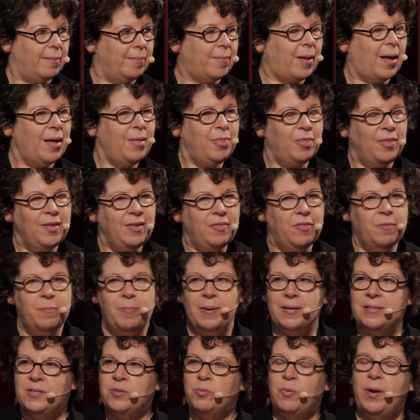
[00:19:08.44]
I think the
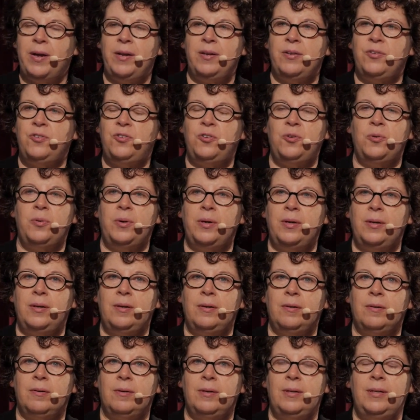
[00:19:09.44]
best way to do it,
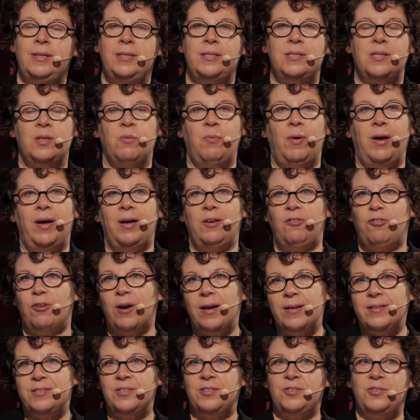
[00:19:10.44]
or at least the way I
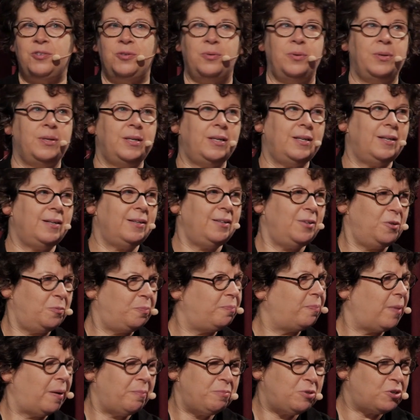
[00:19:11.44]
tried to do it, and
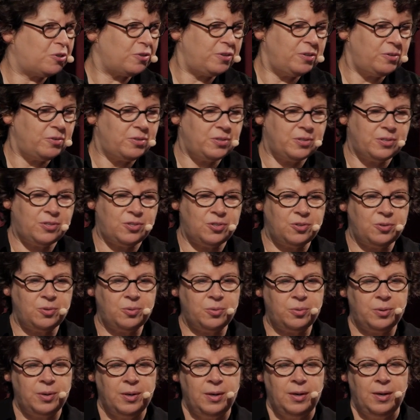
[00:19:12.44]
I'm sure you did
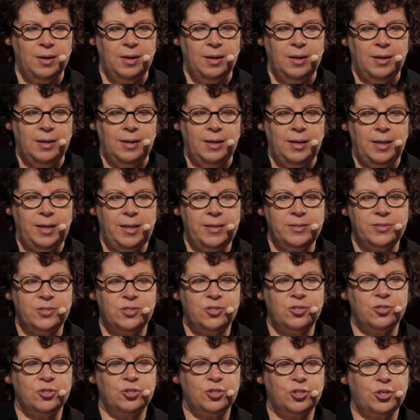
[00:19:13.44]
too, is
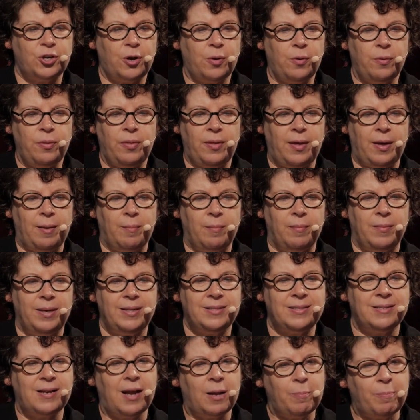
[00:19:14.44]
to show them.
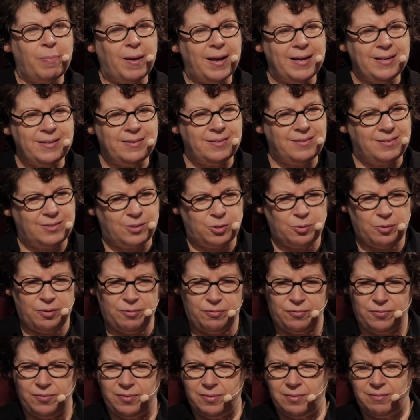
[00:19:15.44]
It's not by sort
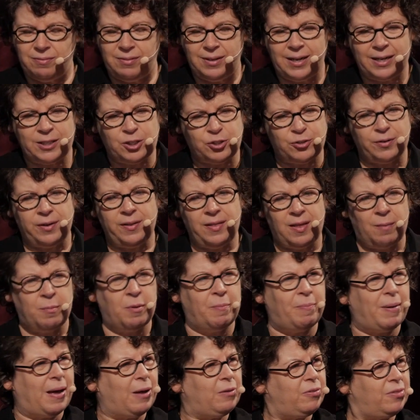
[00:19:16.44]
of lecturing them
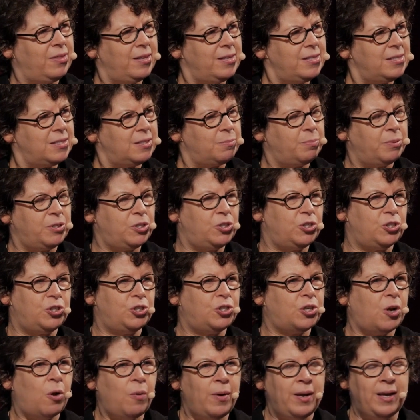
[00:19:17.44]
about this, but just
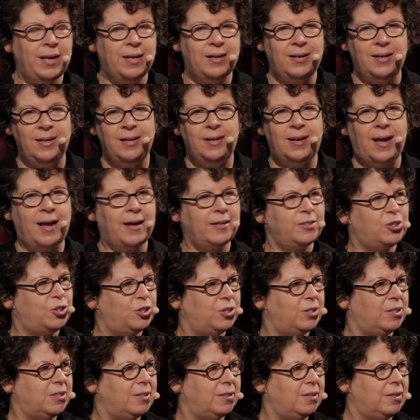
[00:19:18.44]
showing it in
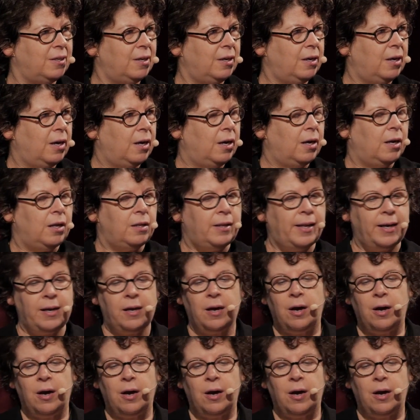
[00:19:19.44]
action. Like,